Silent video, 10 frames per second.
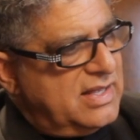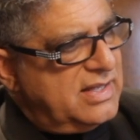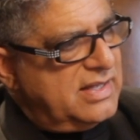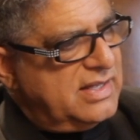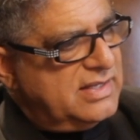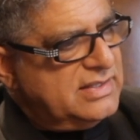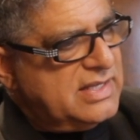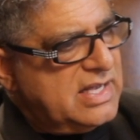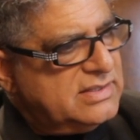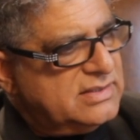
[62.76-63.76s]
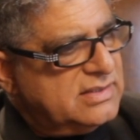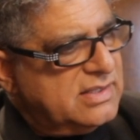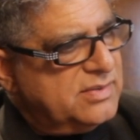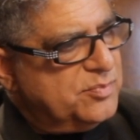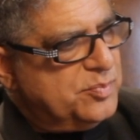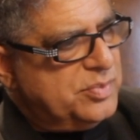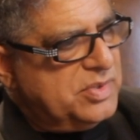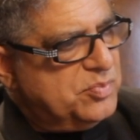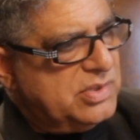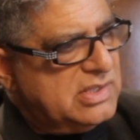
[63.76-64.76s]
the world. And yet, uh,
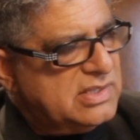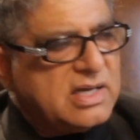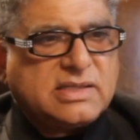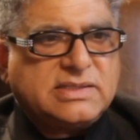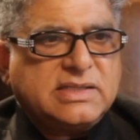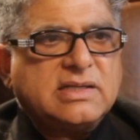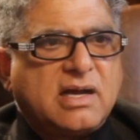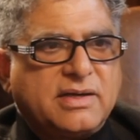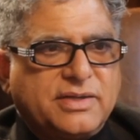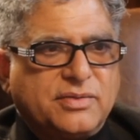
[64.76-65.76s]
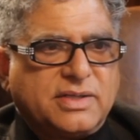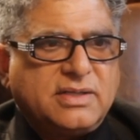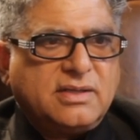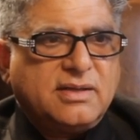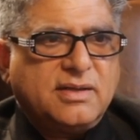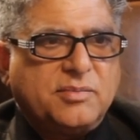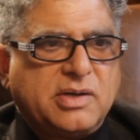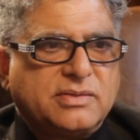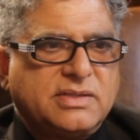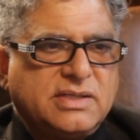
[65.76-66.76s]
people are still arguing
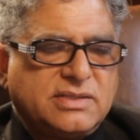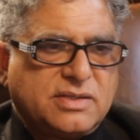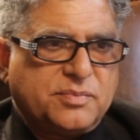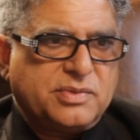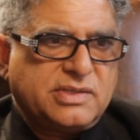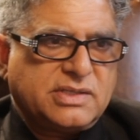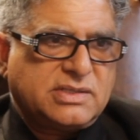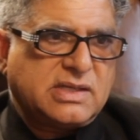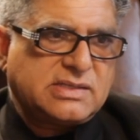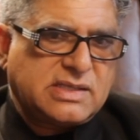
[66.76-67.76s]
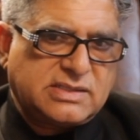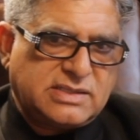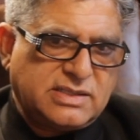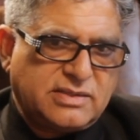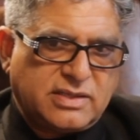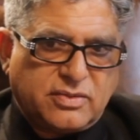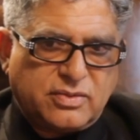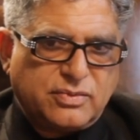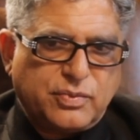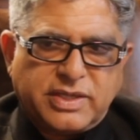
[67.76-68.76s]
about the interpretation. As I see, I go
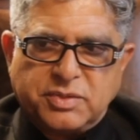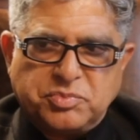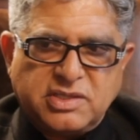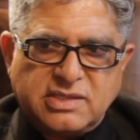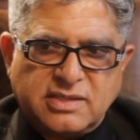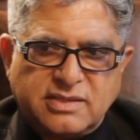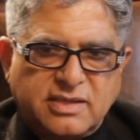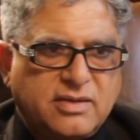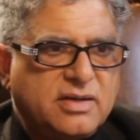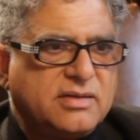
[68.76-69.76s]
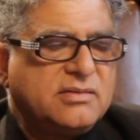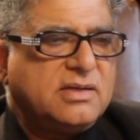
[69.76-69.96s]
on Wikipedia, there are